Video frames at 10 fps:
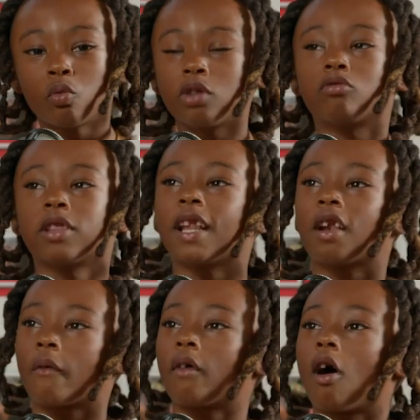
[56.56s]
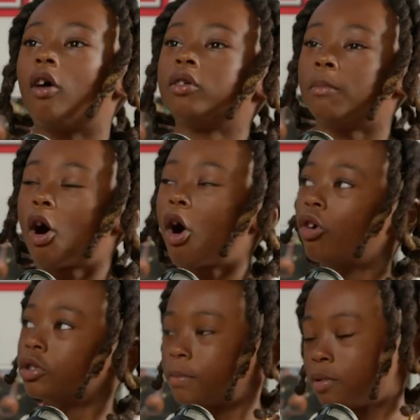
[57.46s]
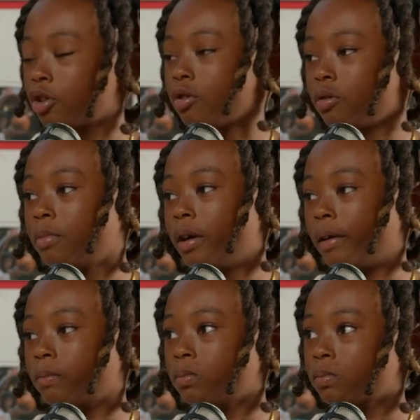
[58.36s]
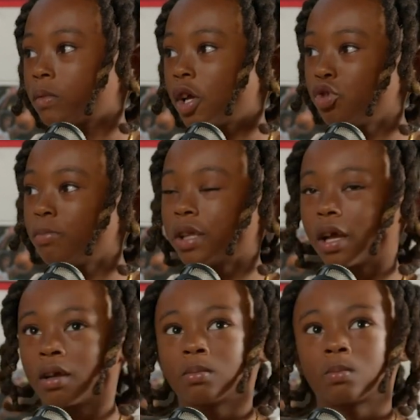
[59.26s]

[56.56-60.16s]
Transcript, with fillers: when you clean it off, all your balls, it be on your butt. And you be like,